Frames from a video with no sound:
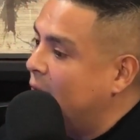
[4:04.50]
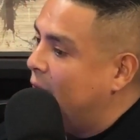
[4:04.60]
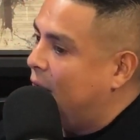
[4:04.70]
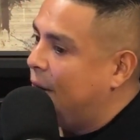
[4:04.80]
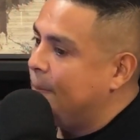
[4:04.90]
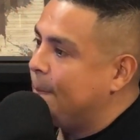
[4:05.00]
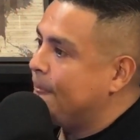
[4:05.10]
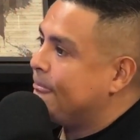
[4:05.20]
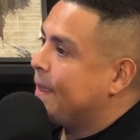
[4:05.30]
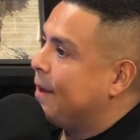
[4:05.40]
It's all um, about
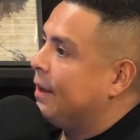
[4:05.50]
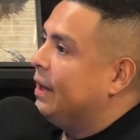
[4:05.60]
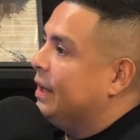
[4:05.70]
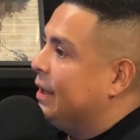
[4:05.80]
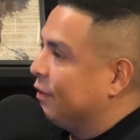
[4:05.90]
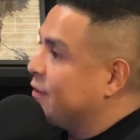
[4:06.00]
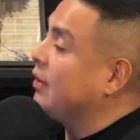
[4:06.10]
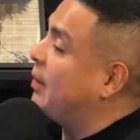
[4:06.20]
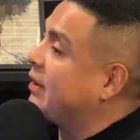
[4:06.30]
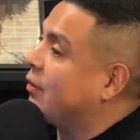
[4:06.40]
culture. It's all
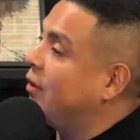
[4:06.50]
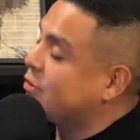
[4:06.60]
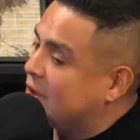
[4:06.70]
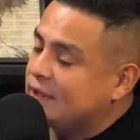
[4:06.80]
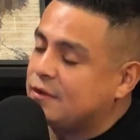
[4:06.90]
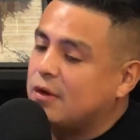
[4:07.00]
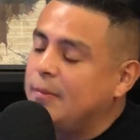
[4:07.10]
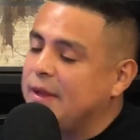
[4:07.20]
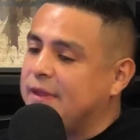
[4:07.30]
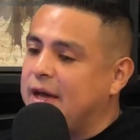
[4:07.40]
about the culture. Mm-hmm. Let's talk
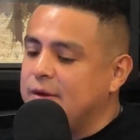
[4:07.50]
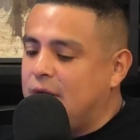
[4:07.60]
about that.